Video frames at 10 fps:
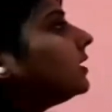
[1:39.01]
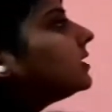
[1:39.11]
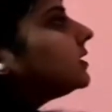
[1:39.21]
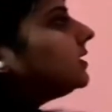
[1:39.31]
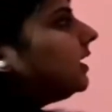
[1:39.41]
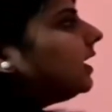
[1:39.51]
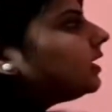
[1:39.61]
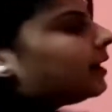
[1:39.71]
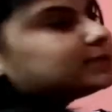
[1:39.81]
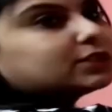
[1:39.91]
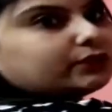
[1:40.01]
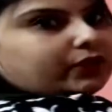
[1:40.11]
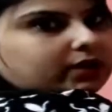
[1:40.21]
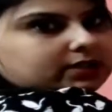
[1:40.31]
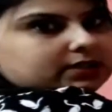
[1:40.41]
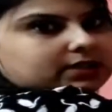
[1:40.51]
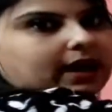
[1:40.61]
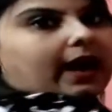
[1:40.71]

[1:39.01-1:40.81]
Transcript: C comes first.